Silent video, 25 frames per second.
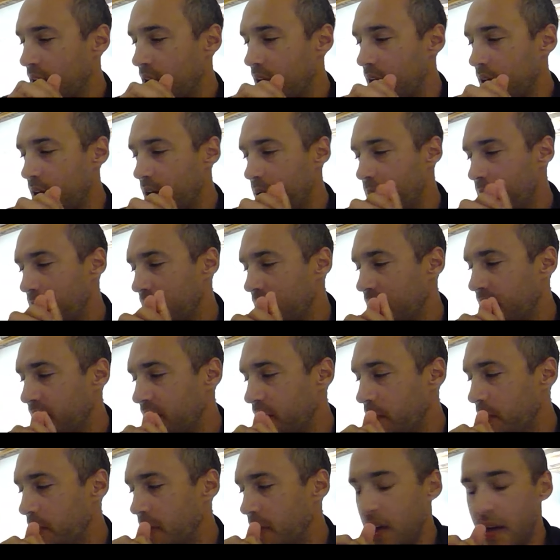I mean,
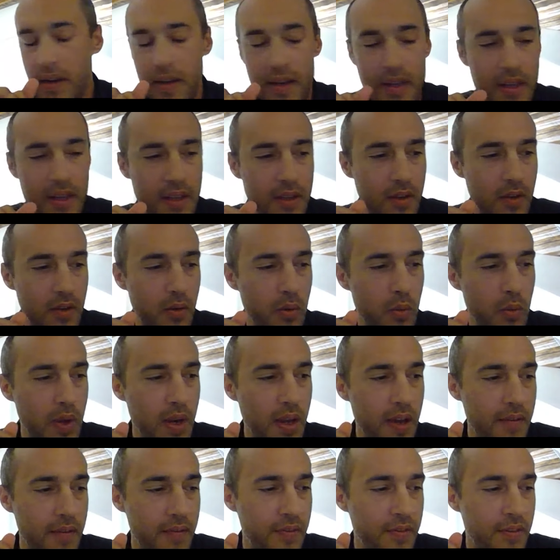similarly, you know, what
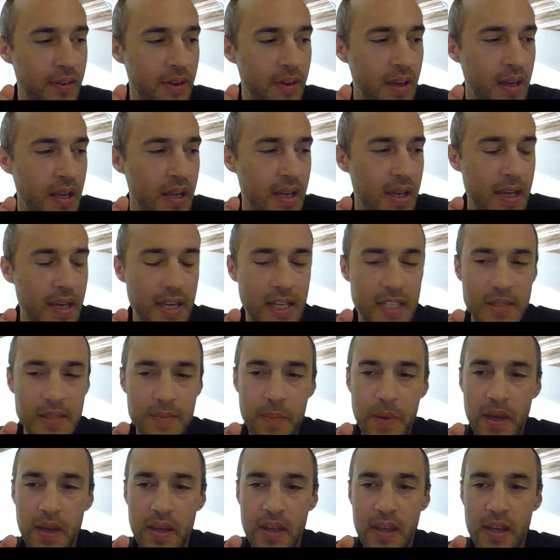I've
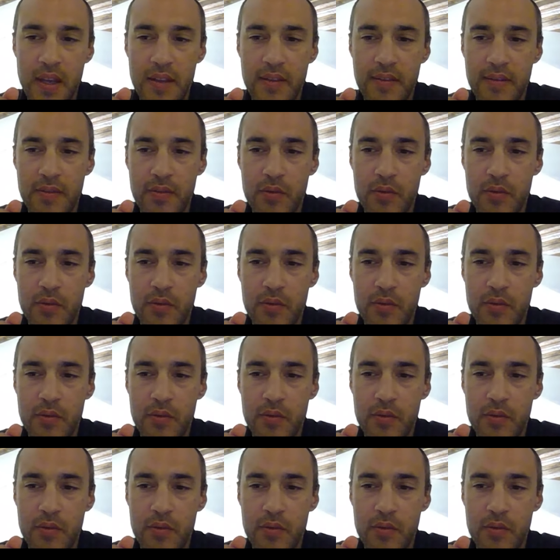experience